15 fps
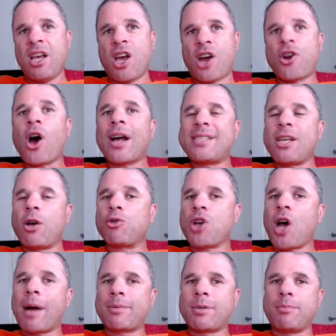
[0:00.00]
An ideal
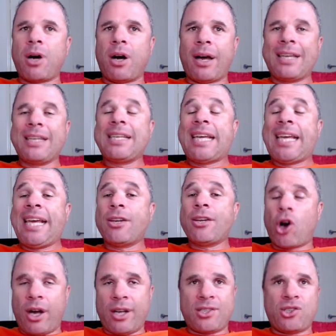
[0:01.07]
time to buy in
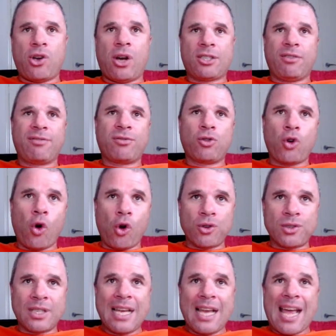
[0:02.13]
hindsight, of
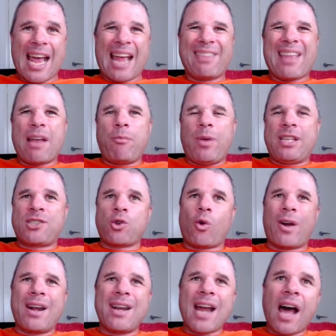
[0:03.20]
course. And then we saw
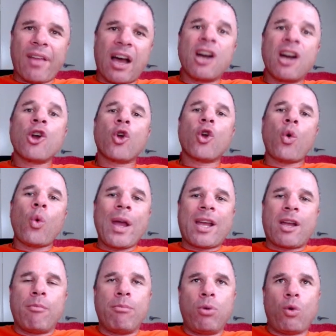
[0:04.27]
another
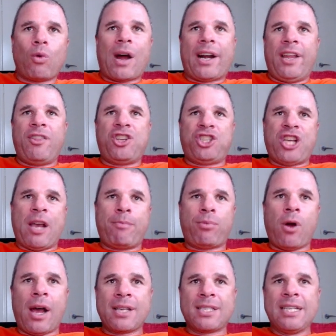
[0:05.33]
quick bull run in the share
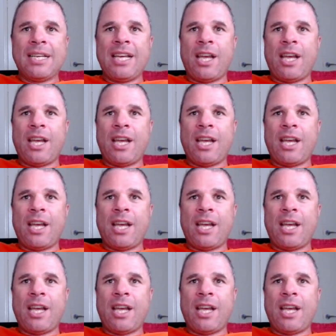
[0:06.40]
price.